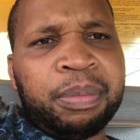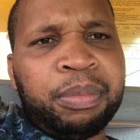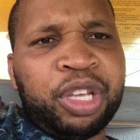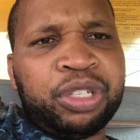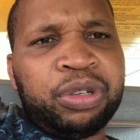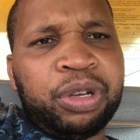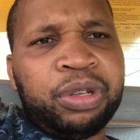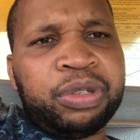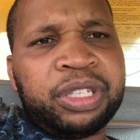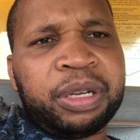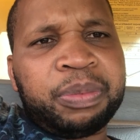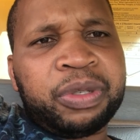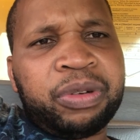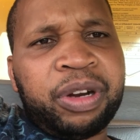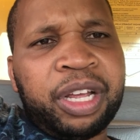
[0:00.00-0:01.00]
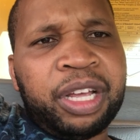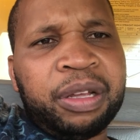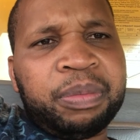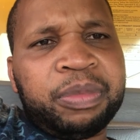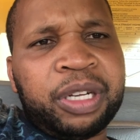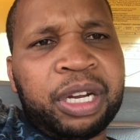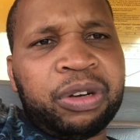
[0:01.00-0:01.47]
make sure you
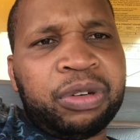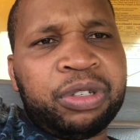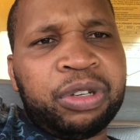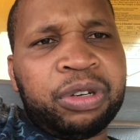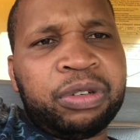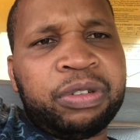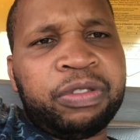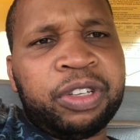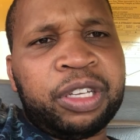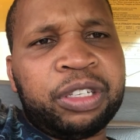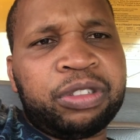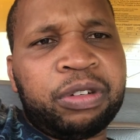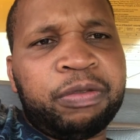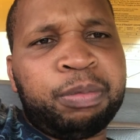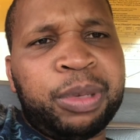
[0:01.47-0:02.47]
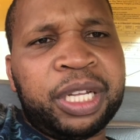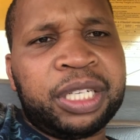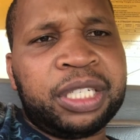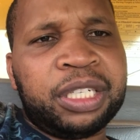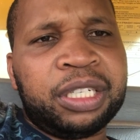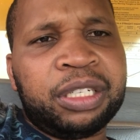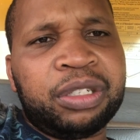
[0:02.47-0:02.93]
subscribe, turn on your notification
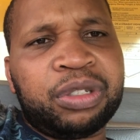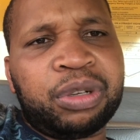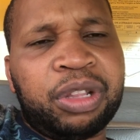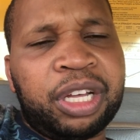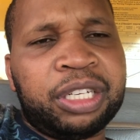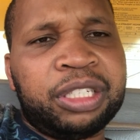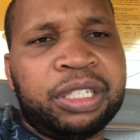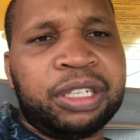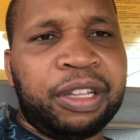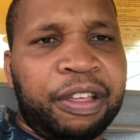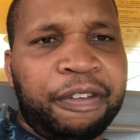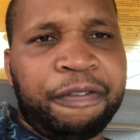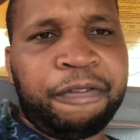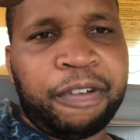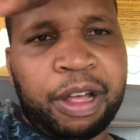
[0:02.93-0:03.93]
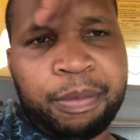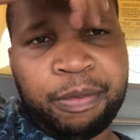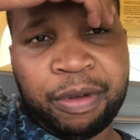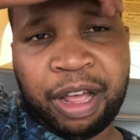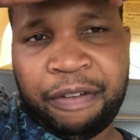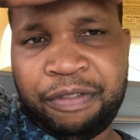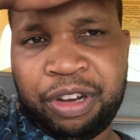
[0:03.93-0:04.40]
button so that if
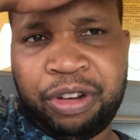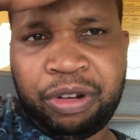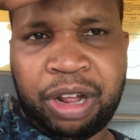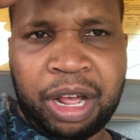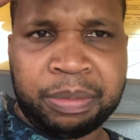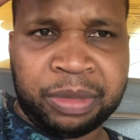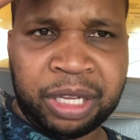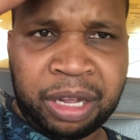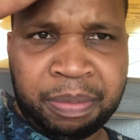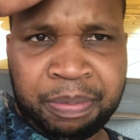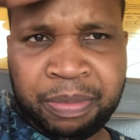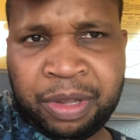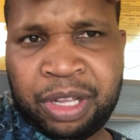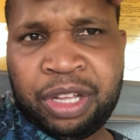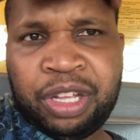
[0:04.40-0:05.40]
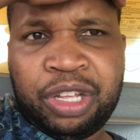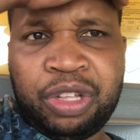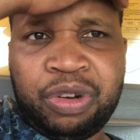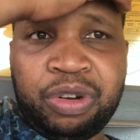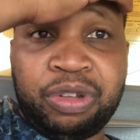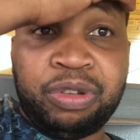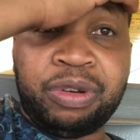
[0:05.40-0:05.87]
a video comes up,
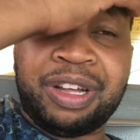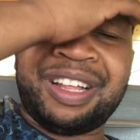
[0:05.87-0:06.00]
you know, you